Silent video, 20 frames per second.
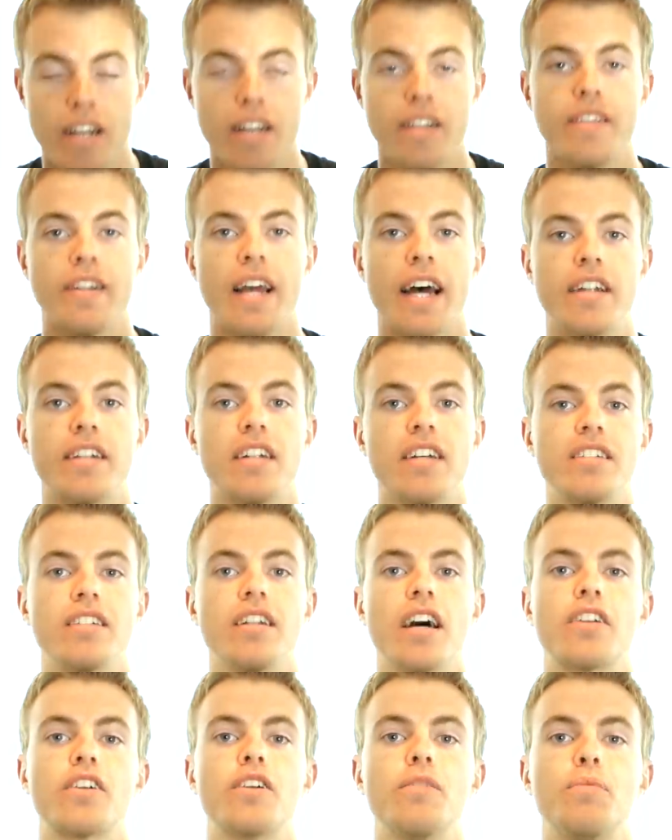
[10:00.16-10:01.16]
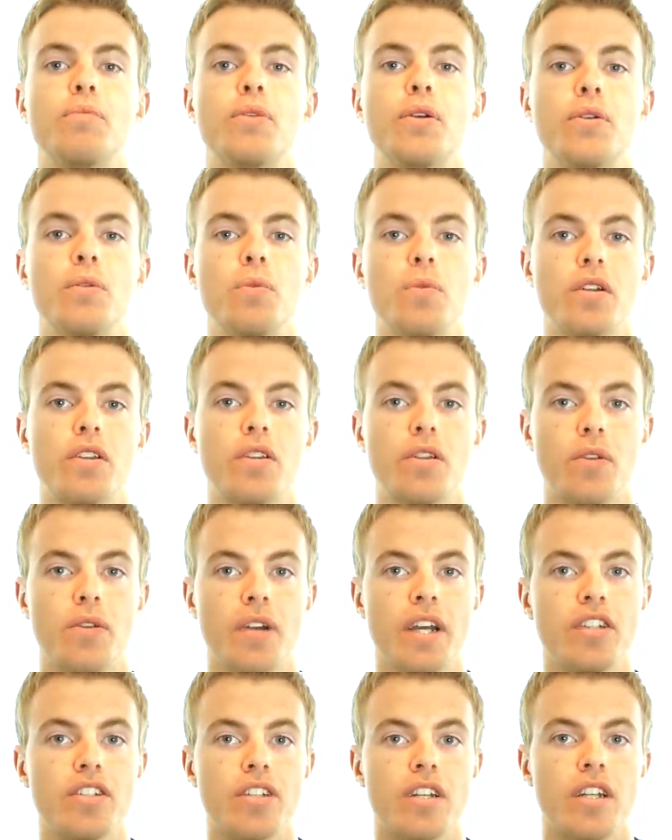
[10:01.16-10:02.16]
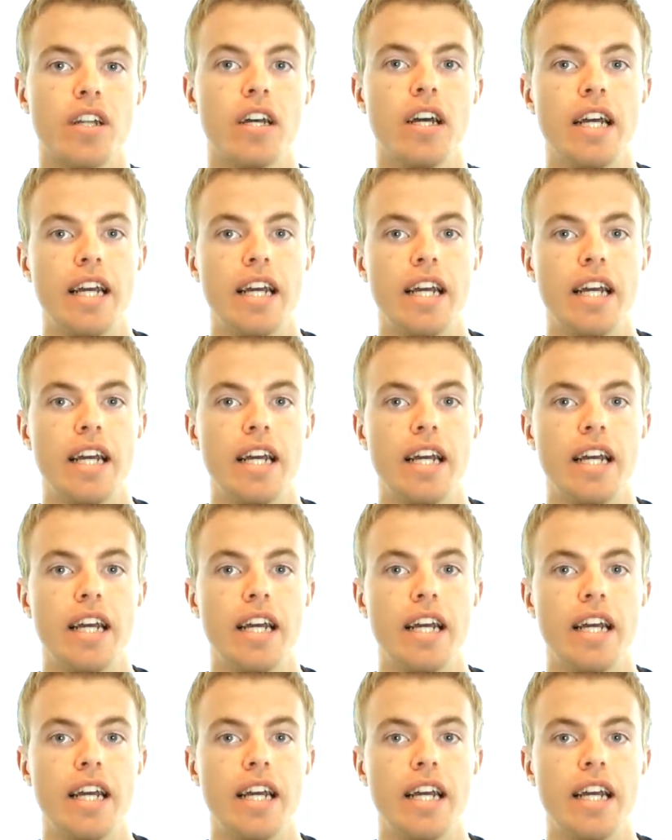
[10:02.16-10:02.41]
That does not compute with creation.